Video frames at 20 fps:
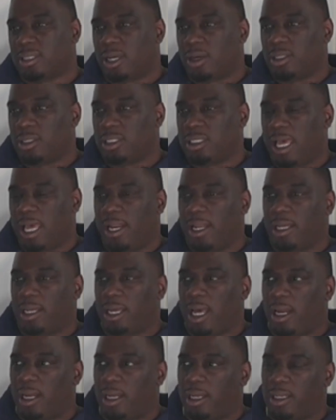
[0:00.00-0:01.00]
So I just had to
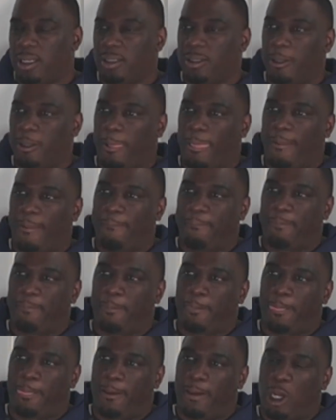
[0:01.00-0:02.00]
kind of
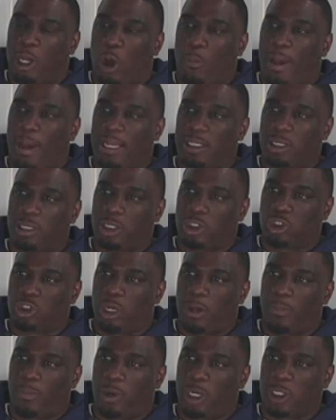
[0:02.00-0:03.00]
go back to the
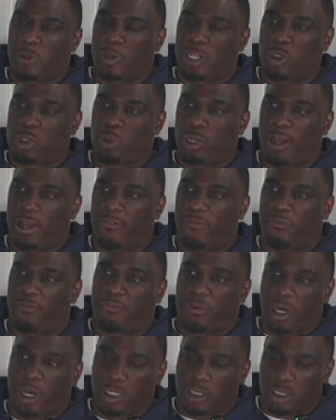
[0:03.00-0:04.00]
drawing board, especially when I
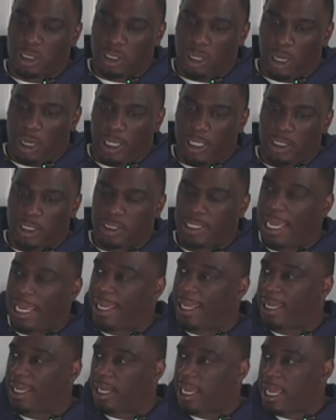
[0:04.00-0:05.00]
first started
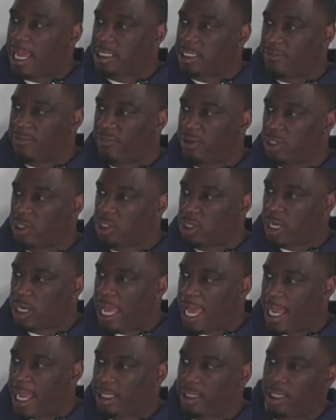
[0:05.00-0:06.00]
taking class and first
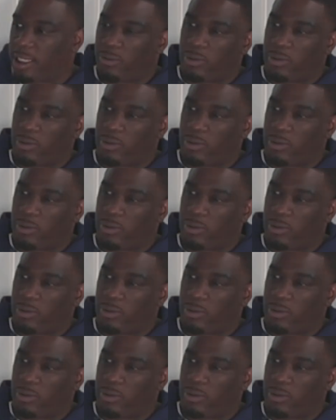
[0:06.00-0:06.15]
started acting.